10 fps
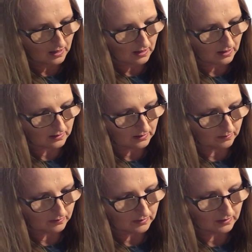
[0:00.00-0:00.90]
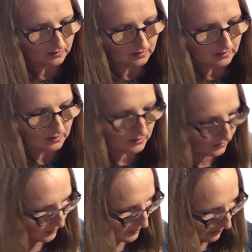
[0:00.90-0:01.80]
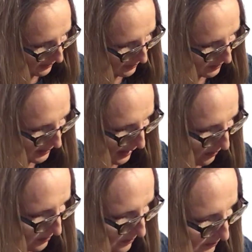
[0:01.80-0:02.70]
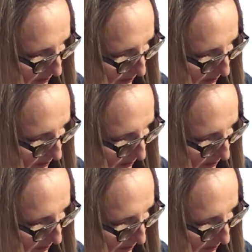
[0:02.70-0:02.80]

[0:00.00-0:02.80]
and glue some pieces down.